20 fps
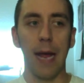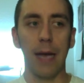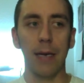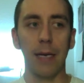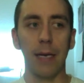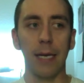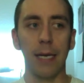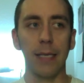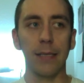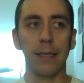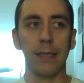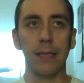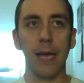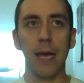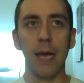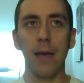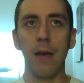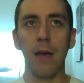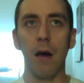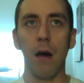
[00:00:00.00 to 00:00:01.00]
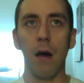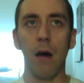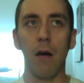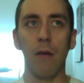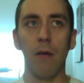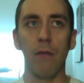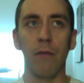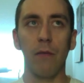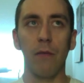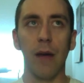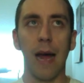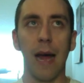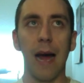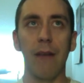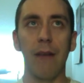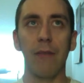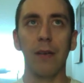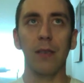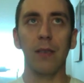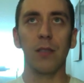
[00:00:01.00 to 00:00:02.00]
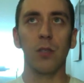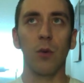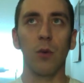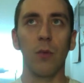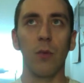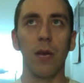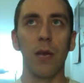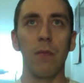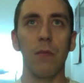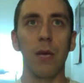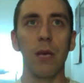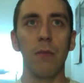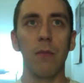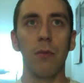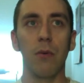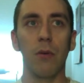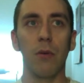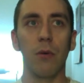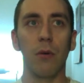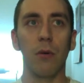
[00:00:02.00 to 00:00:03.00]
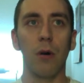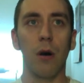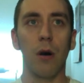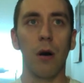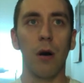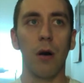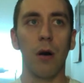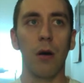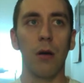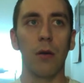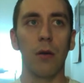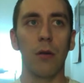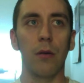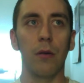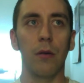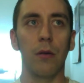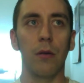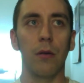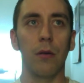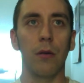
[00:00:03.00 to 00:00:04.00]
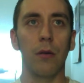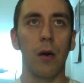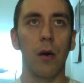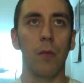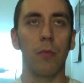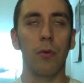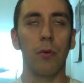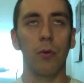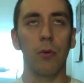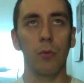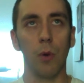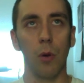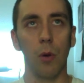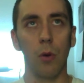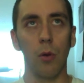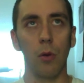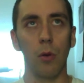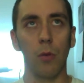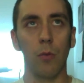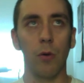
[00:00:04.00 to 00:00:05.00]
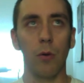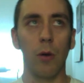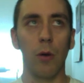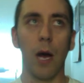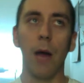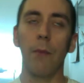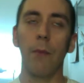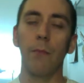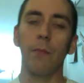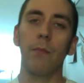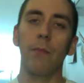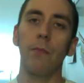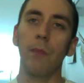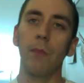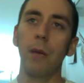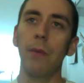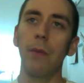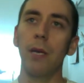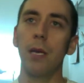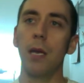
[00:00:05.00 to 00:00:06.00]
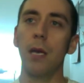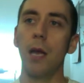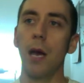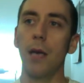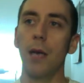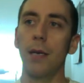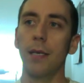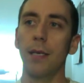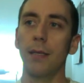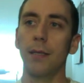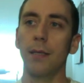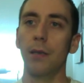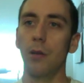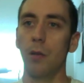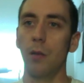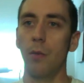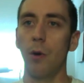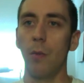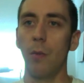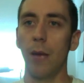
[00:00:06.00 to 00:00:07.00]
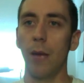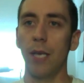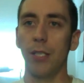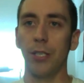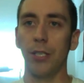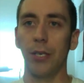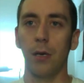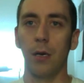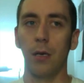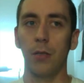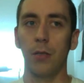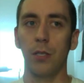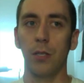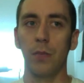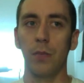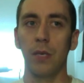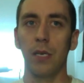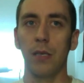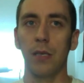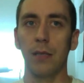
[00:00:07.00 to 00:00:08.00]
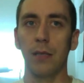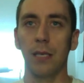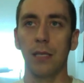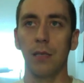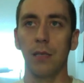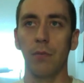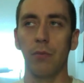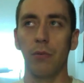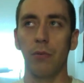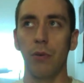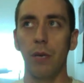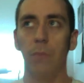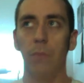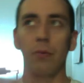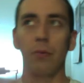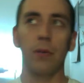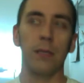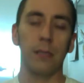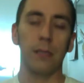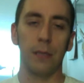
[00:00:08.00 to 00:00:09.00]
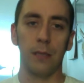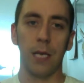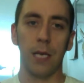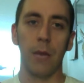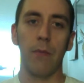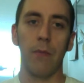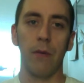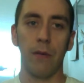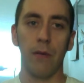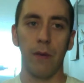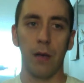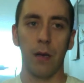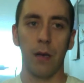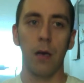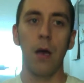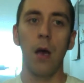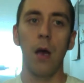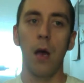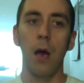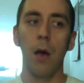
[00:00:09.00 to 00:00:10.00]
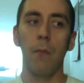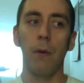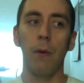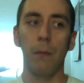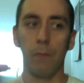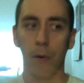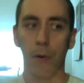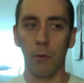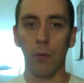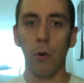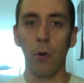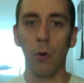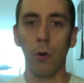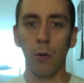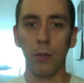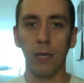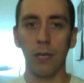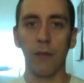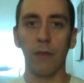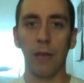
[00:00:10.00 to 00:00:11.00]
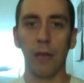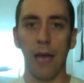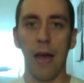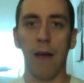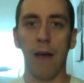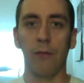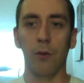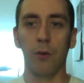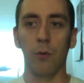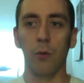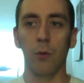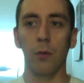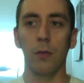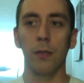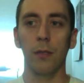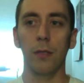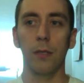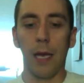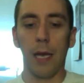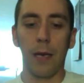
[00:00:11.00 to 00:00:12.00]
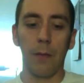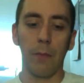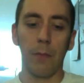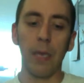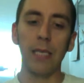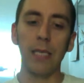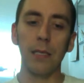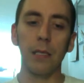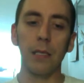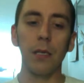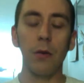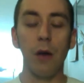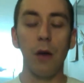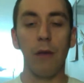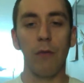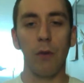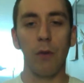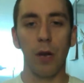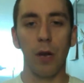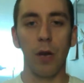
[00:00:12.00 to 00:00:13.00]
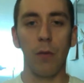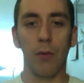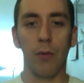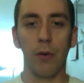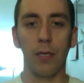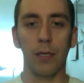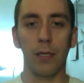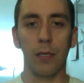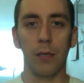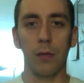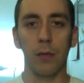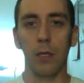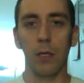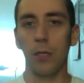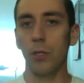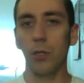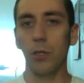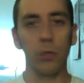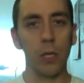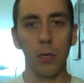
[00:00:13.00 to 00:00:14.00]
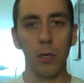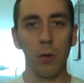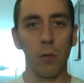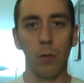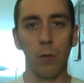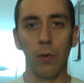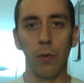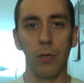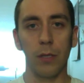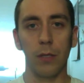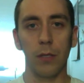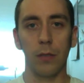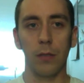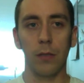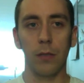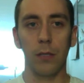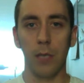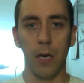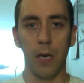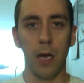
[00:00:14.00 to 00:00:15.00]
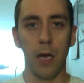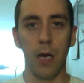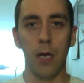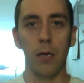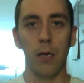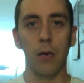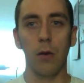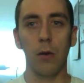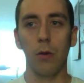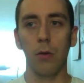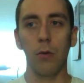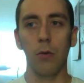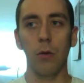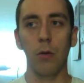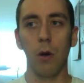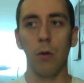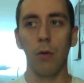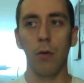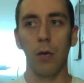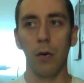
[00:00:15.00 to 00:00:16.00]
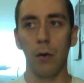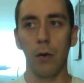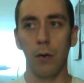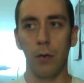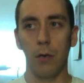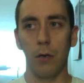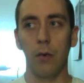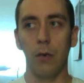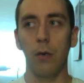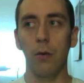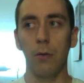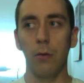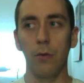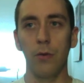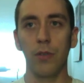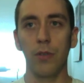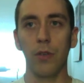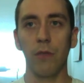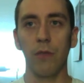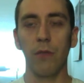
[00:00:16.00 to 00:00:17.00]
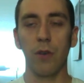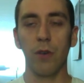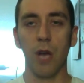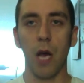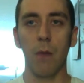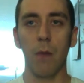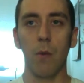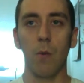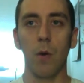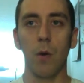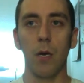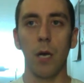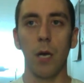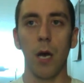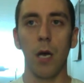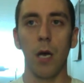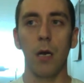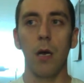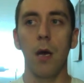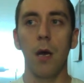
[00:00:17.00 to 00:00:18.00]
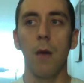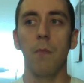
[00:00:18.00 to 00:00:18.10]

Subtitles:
And instead of having so many people on parole or maybe not necessarily probation, just because that's a pre-prison type of thing, but parole definitely afterwards. Basically, you have your inner prison that just like normal prisons today, you go there, you serve your time and whatnot.